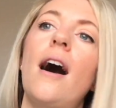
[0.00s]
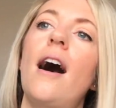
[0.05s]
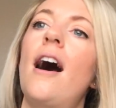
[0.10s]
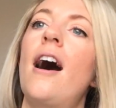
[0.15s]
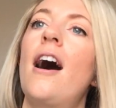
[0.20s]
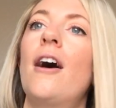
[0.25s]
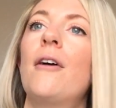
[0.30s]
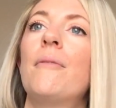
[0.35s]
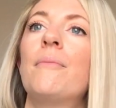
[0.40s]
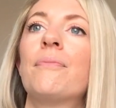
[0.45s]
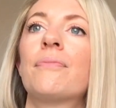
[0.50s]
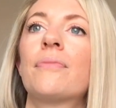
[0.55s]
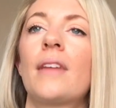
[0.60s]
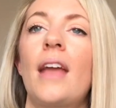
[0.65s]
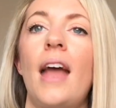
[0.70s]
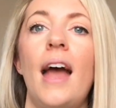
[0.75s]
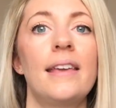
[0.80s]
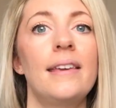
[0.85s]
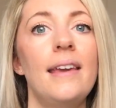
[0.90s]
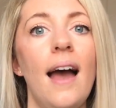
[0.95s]
And
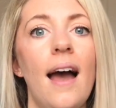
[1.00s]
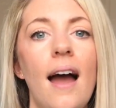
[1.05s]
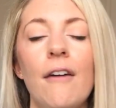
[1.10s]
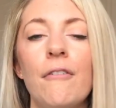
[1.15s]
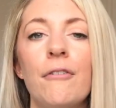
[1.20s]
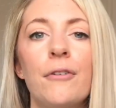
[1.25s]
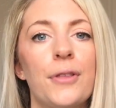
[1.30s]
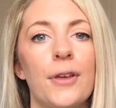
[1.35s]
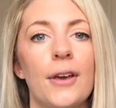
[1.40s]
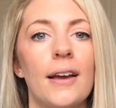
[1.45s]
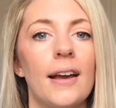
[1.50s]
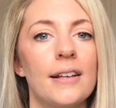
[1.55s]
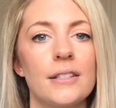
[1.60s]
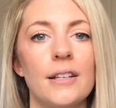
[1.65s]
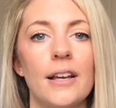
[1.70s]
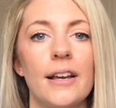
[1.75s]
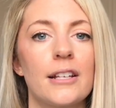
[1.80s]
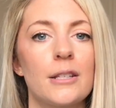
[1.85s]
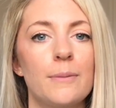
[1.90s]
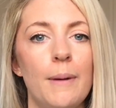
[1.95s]
yeah, everything as
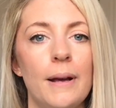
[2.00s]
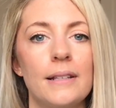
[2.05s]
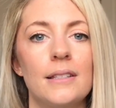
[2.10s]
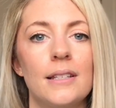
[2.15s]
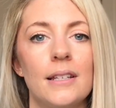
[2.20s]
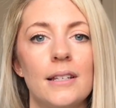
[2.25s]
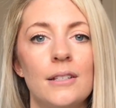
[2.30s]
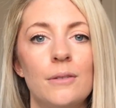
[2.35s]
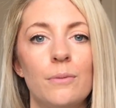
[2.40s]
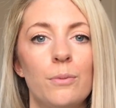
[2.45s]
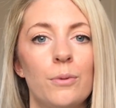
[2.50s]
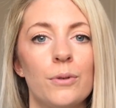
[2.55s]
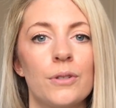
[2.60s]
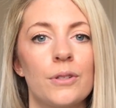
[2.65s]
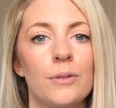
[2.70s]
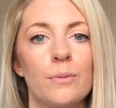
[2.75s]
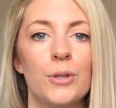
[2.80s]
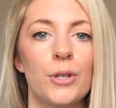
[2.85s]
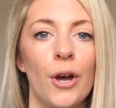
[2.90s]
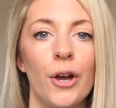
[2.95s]
I expected
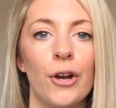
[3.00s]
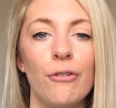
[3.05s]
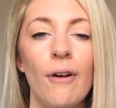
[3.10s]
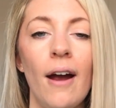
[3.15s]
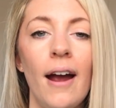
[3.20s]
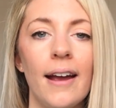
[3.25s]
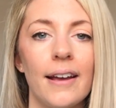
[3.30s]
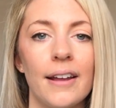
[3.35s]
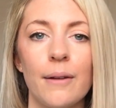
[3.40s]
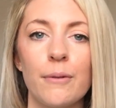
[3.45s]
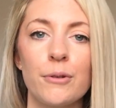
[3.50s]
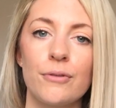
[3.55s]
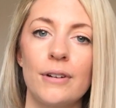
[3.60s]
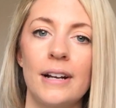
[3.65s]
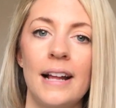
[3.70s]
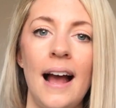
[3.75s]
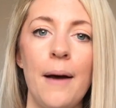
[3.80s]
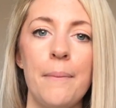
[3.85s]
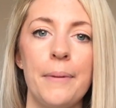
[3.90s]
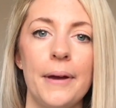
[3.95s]
was going great, and I was
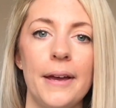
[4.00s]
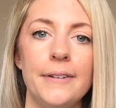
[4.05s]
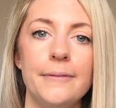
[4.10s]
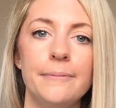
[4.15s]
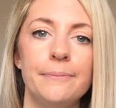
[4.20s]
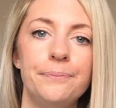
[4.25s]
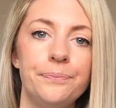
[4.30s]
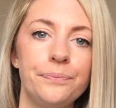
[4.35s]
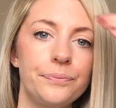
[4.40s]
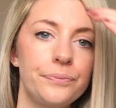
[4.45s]
really happy.